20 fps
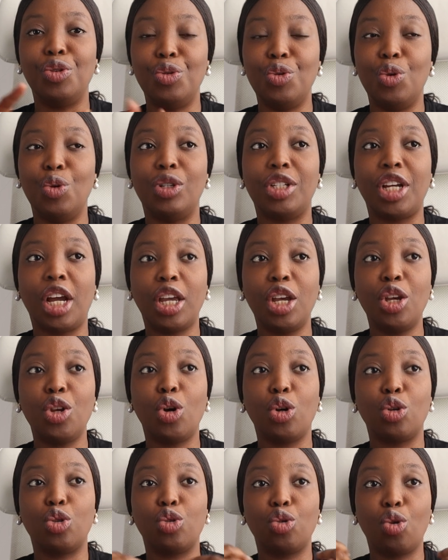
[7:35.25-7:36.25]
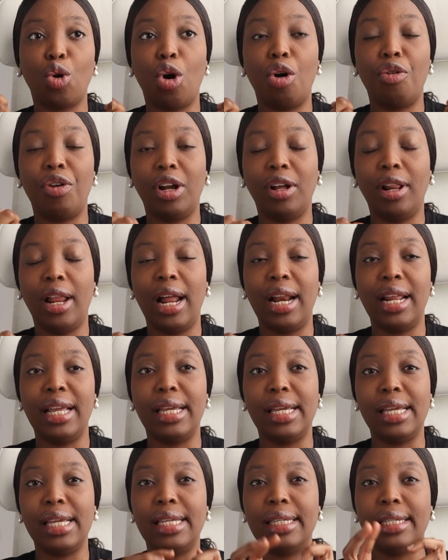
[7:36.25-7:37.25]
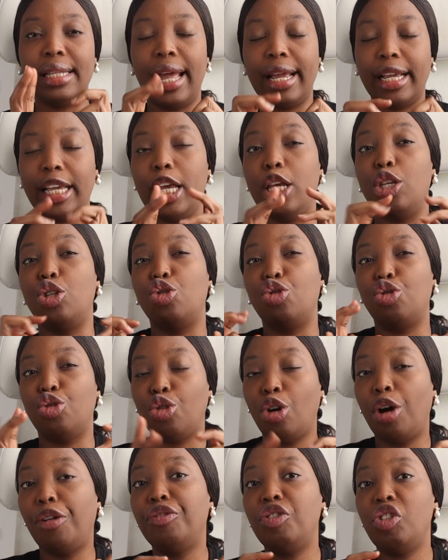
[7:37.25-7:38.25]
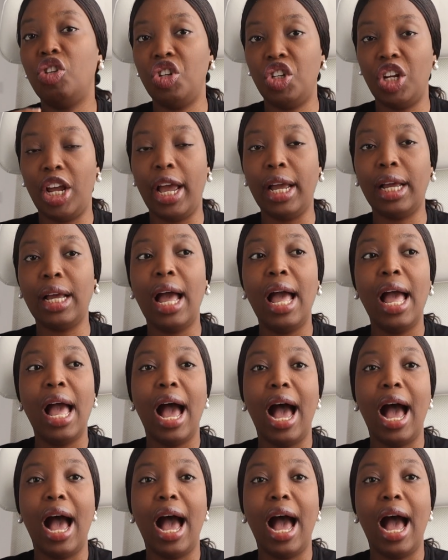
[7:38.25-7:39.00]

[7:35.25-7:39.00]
No, checking your score regularly is like a soft check,